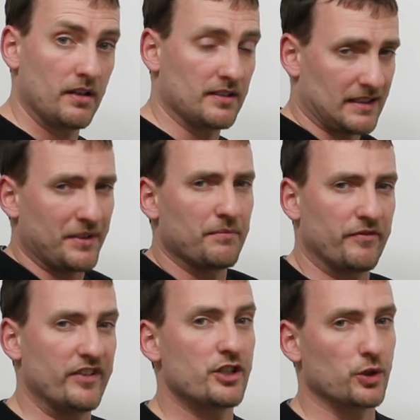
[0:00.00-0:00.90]
something
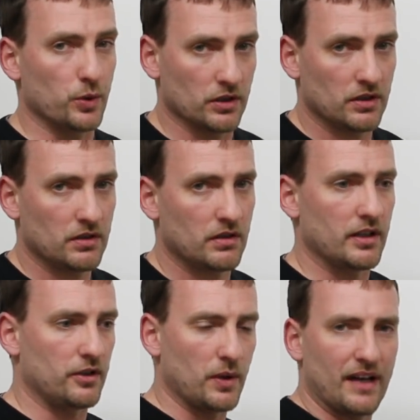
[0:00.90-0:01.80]
visual
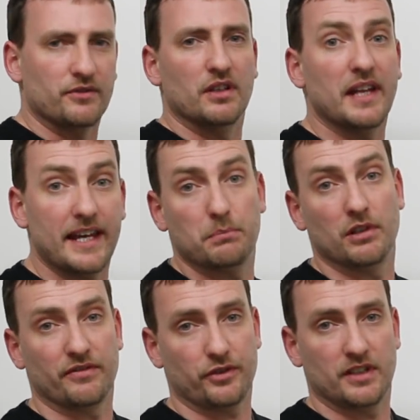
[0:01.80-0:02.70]
that you have to
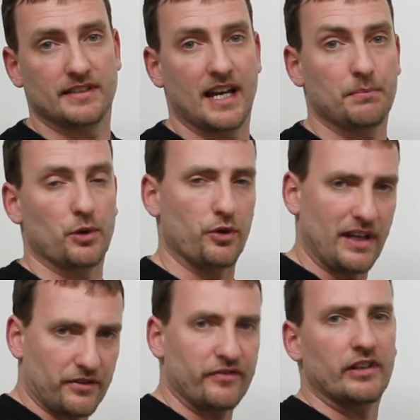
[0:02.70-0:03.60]
label, for example, or you
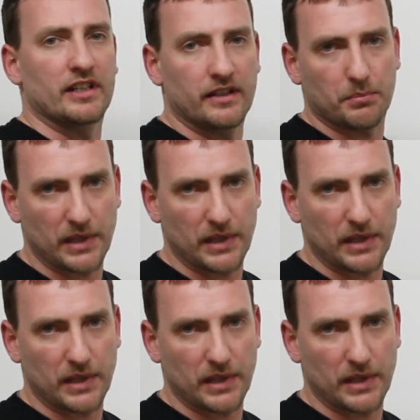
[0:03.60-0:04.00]
have to fill in the